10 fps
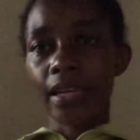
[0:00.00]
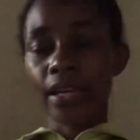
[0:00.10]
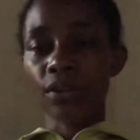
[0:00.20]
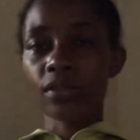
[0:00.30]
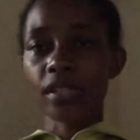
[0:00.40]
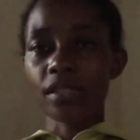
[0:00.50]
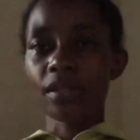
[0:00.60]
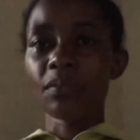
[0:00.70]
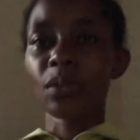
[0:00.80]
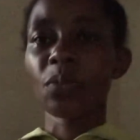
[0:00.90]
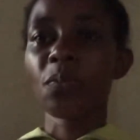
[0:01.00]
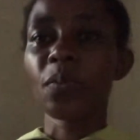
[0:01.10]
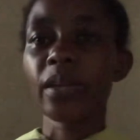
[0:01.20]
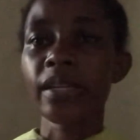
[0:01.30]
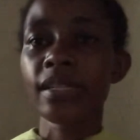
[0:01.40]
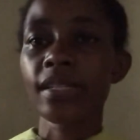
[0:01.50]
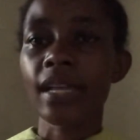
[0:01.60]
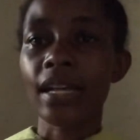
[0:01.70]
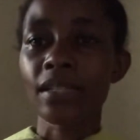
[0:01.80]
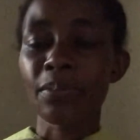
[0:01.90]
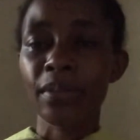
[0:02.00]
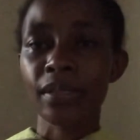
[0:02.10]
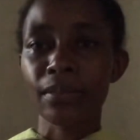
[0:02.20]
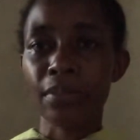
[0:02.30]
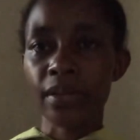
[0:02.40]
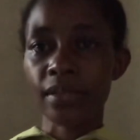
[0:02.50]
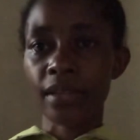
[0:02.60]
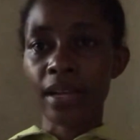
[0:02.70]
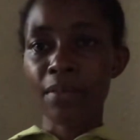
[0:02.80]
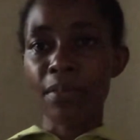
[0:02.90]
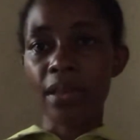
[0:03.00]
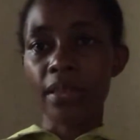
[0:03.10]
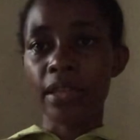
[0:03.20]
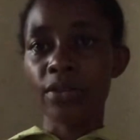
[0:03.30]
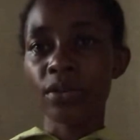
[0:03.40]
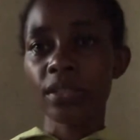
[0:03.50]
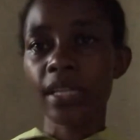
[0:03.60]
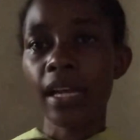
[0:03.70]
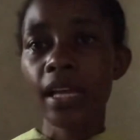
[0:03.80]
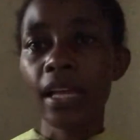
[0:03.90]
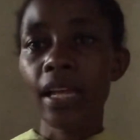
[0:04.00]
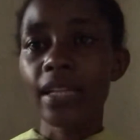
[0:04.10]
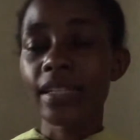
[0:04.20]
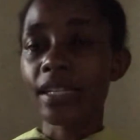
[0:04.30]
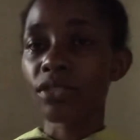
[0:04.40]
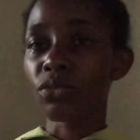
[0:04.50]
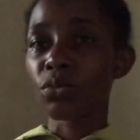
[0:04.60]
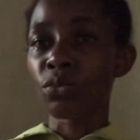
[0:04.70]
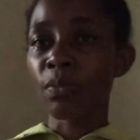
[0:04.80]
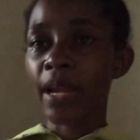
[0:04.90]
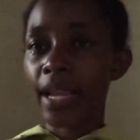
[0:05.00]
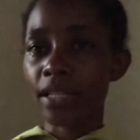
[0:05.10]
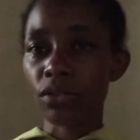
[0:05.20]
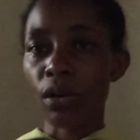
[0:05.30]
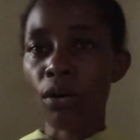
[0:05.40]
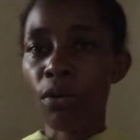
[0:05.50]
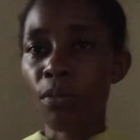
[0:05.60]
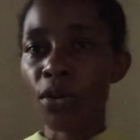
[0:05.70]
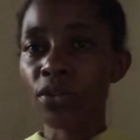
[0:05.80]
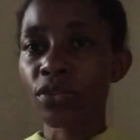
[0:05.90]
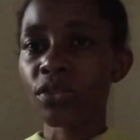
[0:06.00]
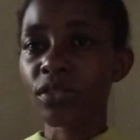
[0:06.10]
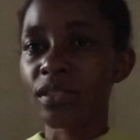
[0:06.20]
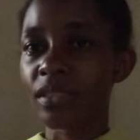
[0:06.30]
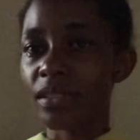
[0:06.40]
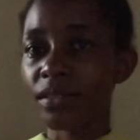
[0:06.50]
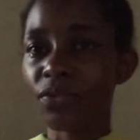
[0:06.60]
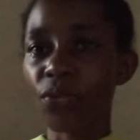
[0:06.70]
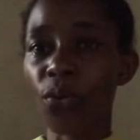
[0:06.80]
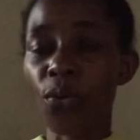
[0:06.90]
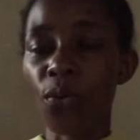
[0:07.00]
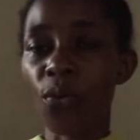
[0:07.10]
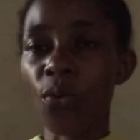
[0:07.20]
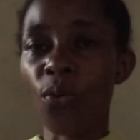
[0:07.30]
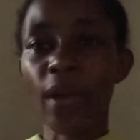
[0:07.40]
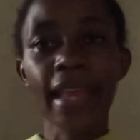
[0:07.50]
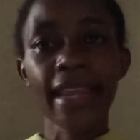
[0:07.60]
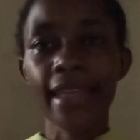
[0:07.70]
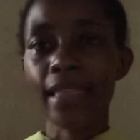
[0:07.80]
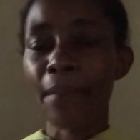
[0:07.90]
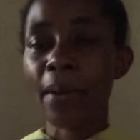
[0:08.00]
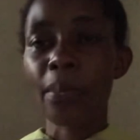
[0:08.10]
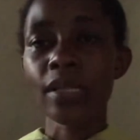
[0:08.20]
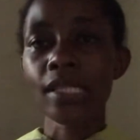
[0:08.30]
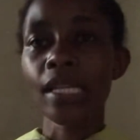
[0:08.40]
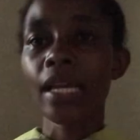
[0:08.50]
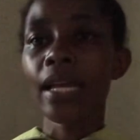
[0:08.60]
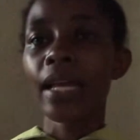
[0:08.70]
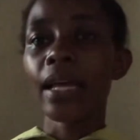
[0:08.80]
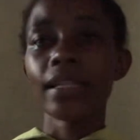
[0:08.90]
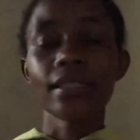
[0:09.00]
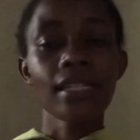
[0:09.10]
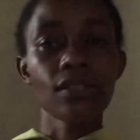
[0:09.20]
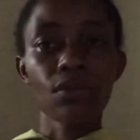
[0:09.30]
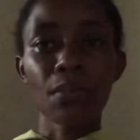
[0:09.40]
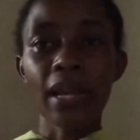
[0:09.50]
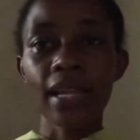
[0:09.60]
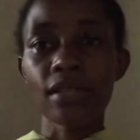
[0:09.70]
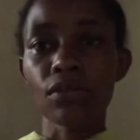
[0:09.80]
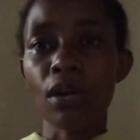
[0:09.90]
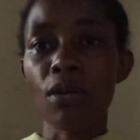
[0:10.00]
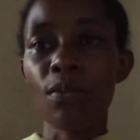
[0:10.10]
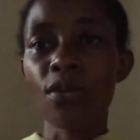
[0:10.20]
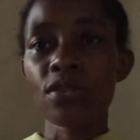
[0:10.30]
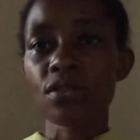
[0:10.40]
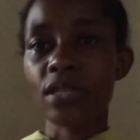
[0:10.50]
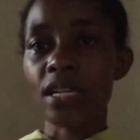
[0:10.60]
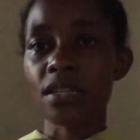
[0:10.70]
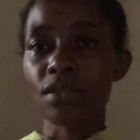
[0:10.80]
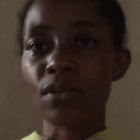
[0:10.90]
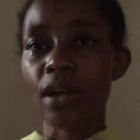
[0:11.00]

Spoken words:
contraceptive pills as prescribed by the doctor, just to balance your hormone, not for any other purpose, just to balance your hormone, so that